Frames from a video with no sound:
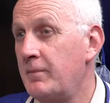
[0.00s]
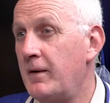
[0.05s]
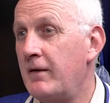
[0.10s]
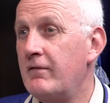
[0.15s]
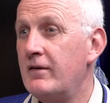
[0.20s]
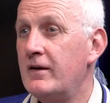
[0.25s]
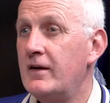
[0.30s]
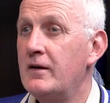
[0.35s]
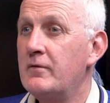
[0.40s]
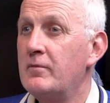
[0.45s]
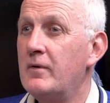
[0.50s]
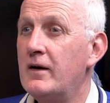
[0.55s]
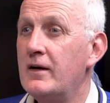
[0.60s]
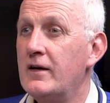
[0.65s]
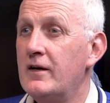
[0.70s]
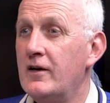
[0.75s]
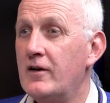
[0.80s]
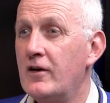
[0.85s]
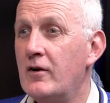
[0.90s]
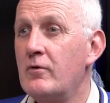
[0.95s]
apparently as well,
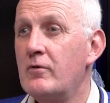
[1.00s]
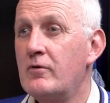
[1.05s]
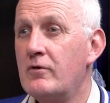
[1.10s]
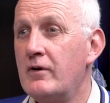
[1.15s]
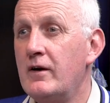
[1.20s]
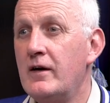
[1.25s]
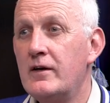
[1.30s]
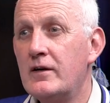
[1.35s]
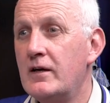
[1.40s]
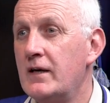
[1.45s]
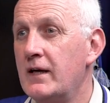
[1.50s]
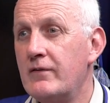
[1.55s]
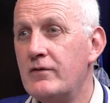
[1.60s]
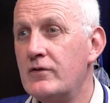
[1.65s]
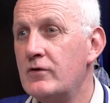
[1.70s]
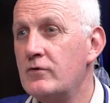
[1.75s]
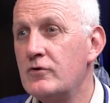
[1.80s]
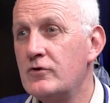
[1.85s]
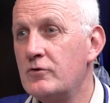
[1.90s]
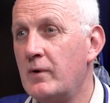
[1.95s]
in his whole career, he's only ever scored